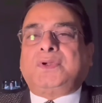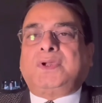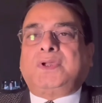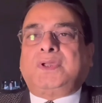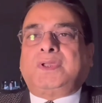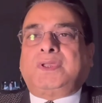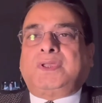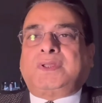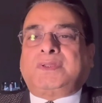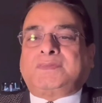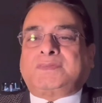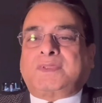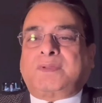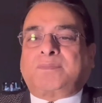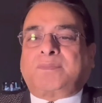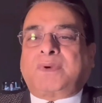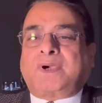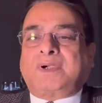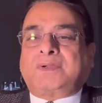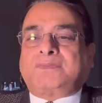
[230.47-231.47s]
Here is the
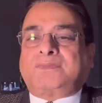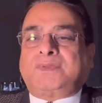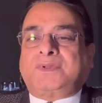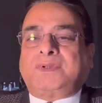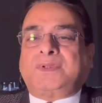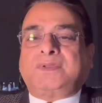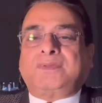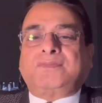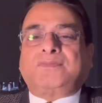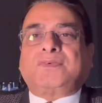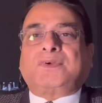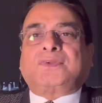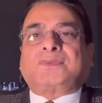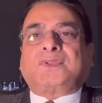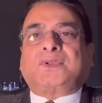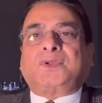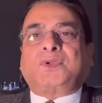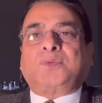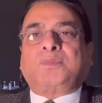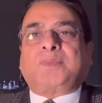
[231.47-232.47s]
part 3 for the
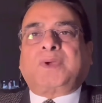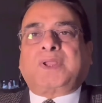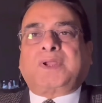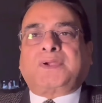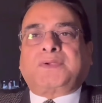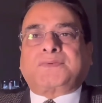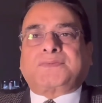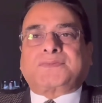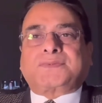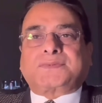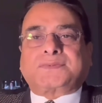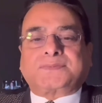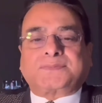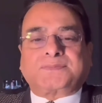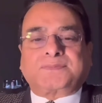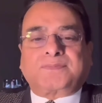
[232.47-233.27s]
new parents.